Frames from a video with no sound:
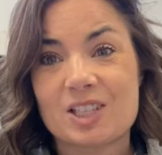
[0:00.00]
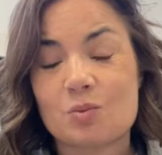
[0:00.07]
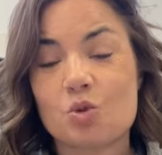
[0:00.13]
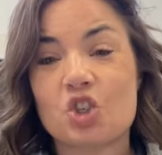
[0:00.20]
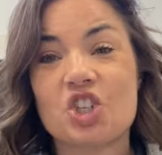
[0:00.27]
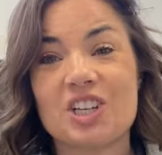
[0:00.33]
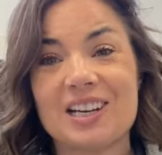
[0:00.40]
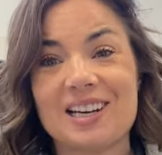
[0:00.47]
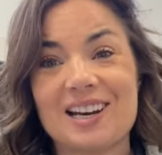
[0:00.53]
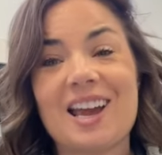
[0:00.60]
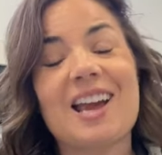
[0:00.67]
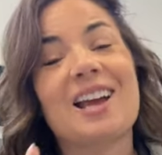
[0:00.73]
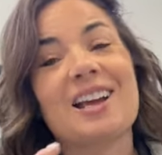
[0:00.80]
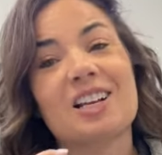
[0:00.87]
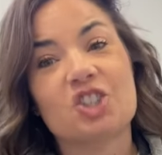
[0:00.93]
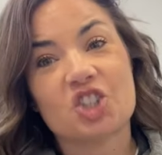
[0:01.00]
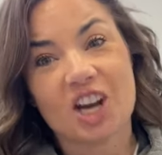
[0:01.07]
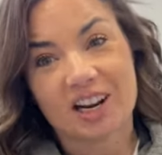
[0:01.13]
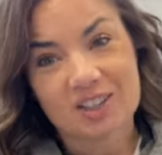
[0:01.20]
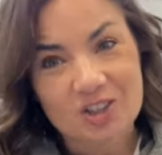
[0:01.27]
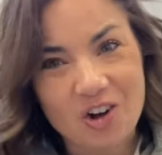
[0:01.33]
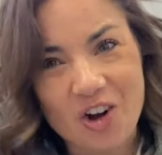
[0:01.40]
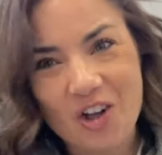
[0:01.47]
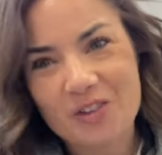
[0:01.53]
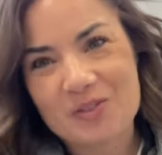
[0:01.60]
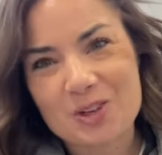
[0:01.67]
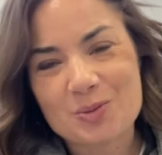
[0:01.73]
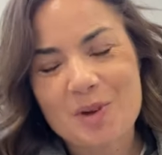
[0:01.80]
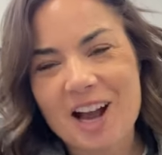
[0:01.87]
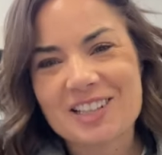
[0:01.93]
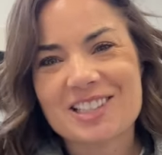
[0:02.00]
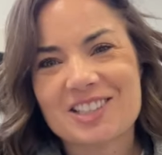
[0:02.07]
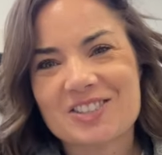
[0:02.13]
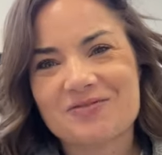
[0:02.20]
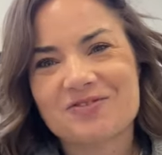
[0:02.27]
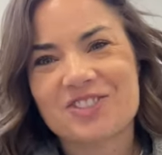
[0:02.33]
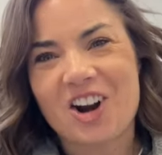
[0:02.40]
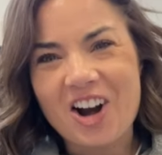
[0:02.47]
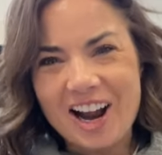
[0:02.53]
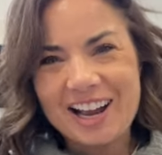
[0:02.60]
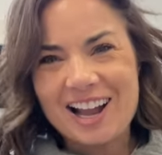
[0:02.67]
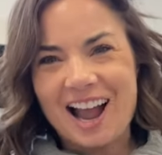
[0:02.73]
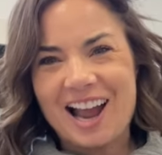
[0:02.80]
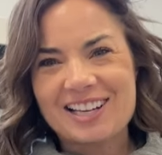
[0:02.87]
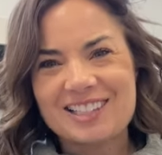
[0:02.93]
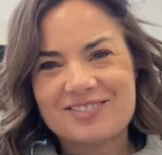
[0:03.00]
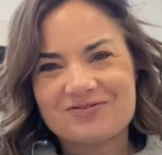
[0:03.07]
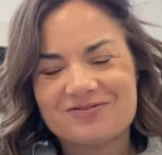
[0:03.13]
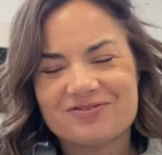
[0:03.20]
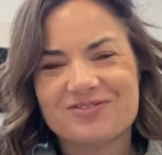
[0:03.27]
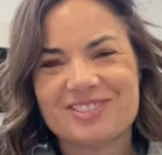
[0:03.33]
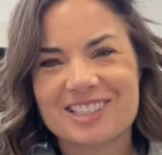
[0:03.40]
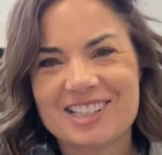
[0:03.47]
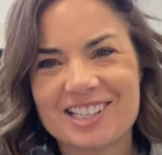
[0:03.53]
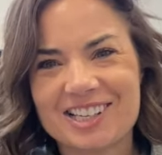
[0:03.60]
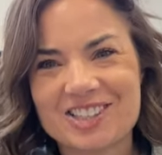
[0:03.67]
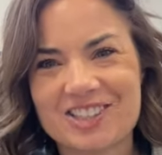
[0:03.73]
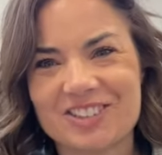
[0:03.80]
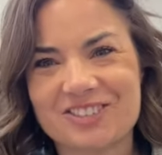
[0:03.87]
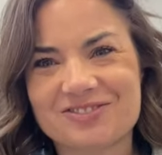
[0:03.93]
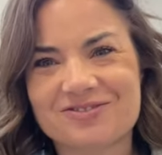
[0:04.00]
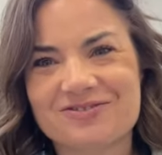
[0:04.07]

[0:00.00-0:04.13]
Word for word: machine checks all of those boxes. All right, guys, see you soon.